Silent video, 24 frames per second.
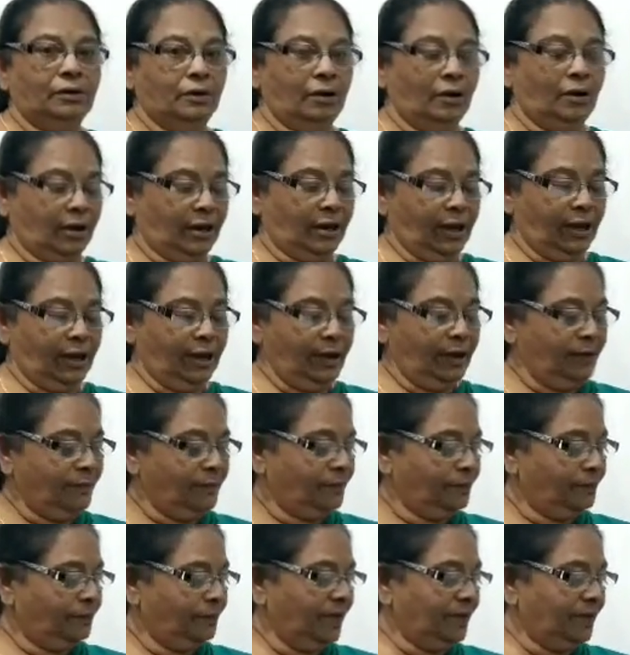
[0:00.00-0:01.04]
Okay?
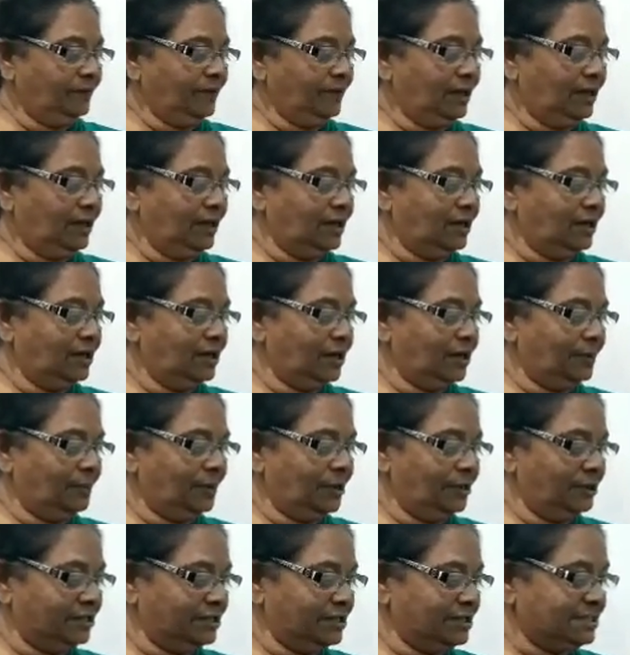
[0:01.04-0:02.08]
When we learned
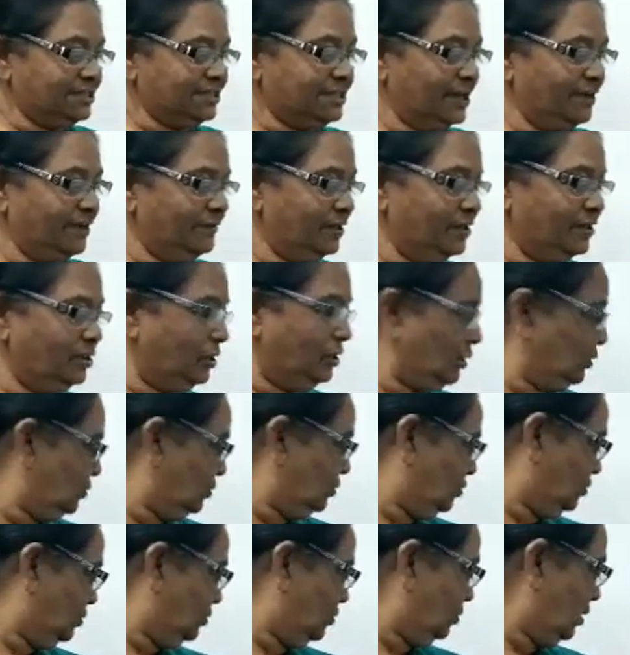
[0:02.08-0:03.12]
about the seventh
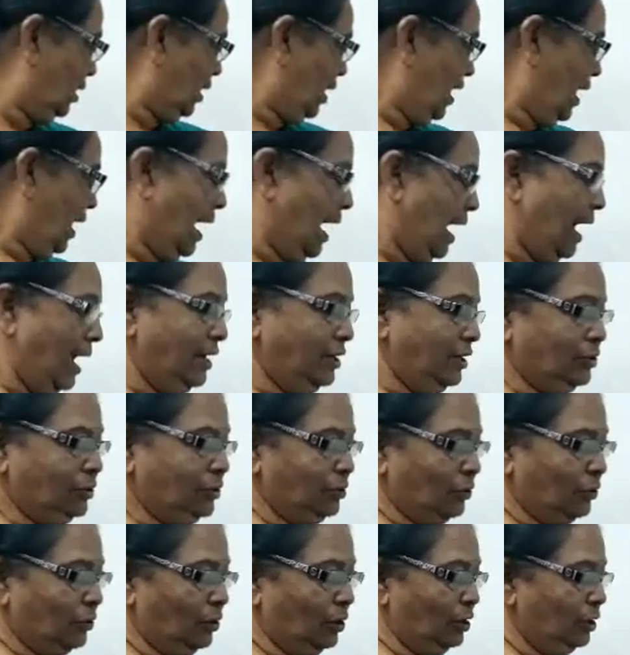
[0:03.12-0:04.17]
rule, I
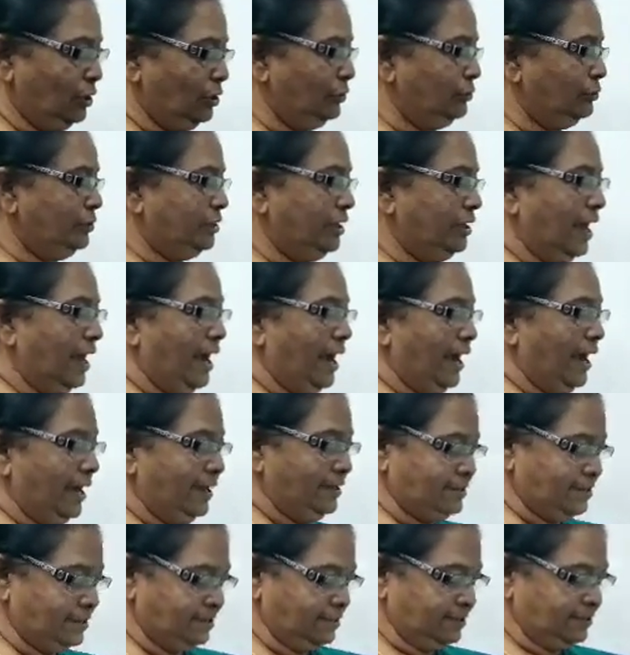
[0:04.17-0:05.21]
told you
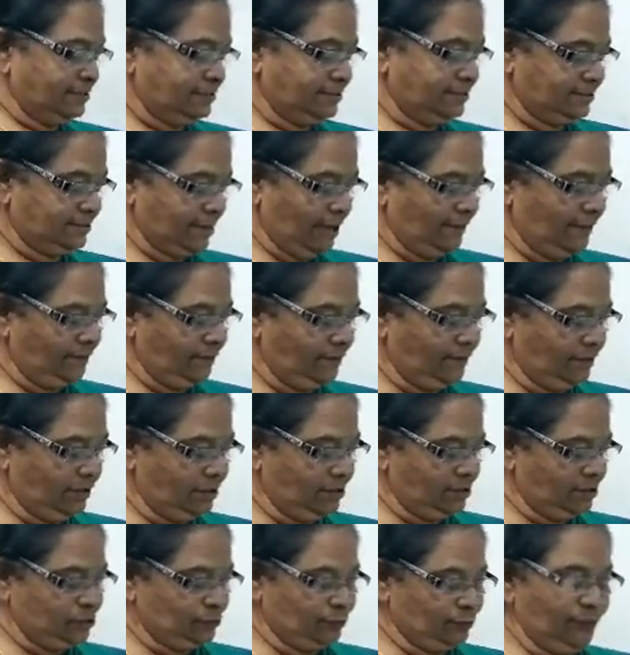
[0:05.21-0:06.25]
that some
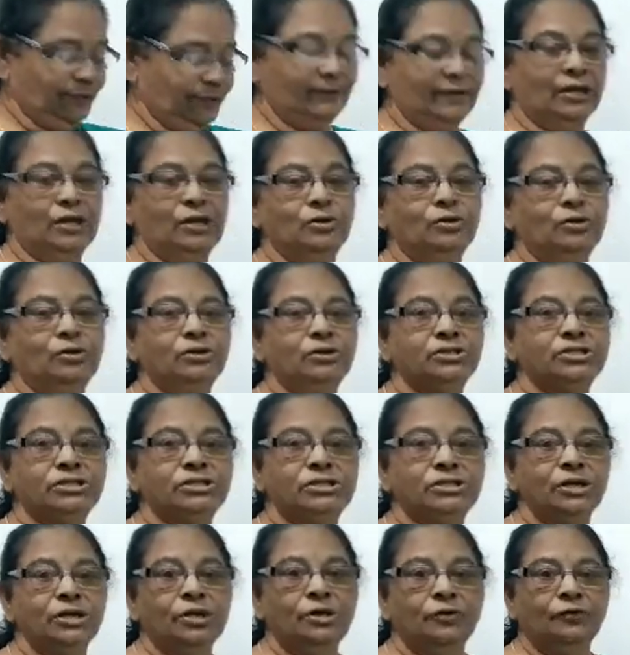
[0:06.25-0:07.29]
words we will
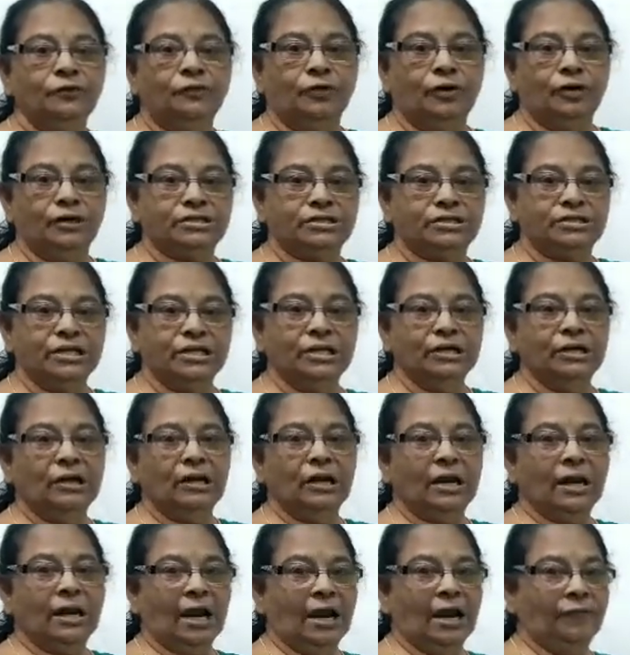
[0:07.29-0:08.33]
use for
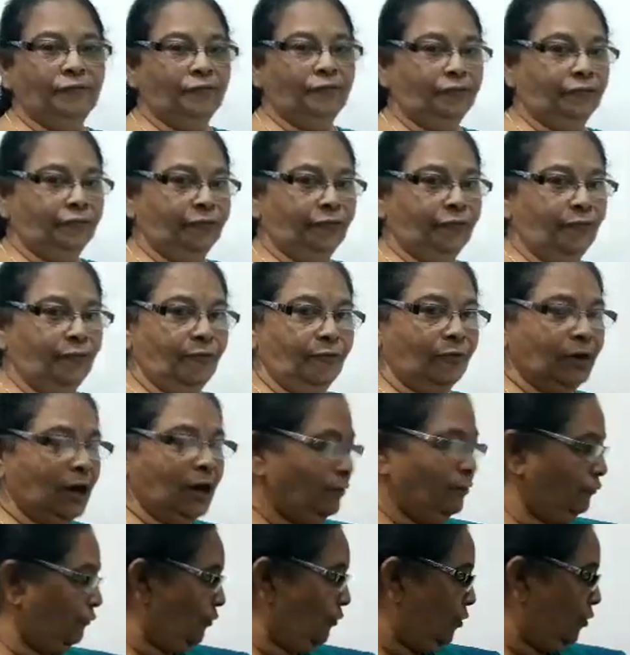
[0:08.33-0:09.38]
singular and
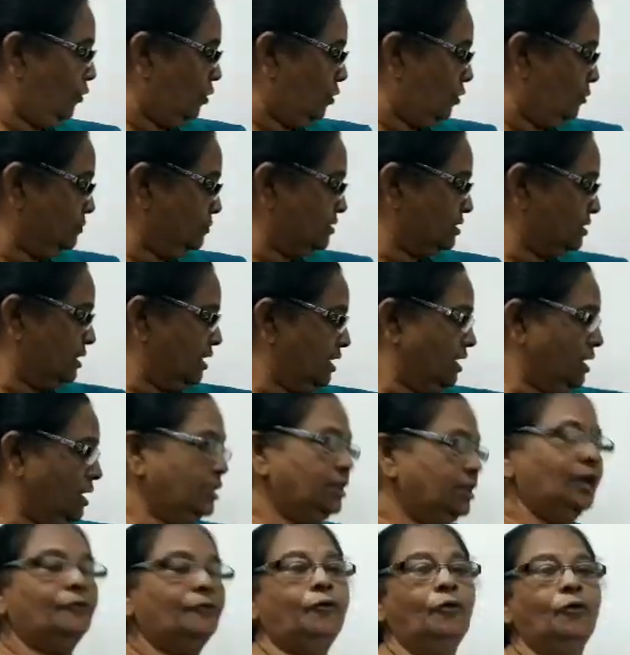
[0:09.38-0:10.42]
plural forms,
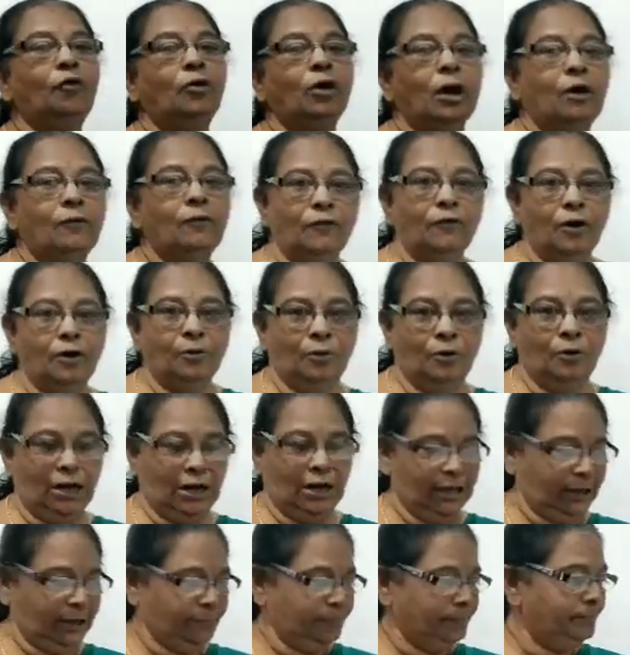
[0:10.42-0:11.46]
the plural form
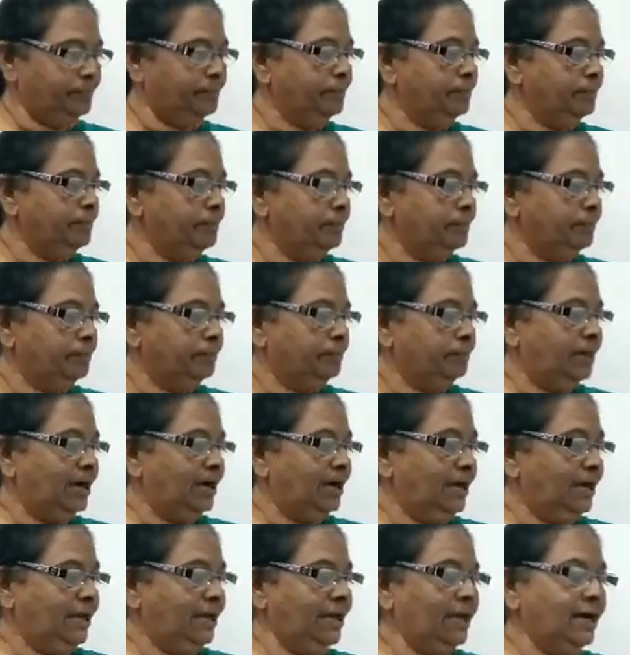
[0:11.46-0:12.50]
only.
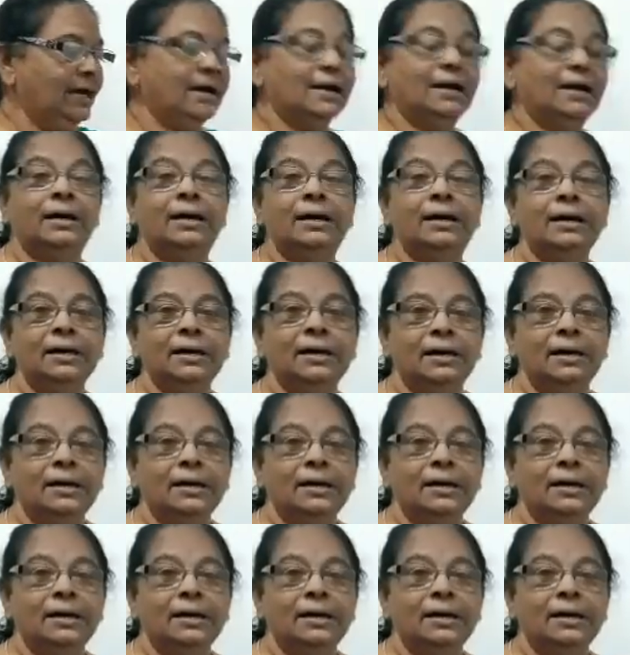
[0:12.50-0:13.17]
But here,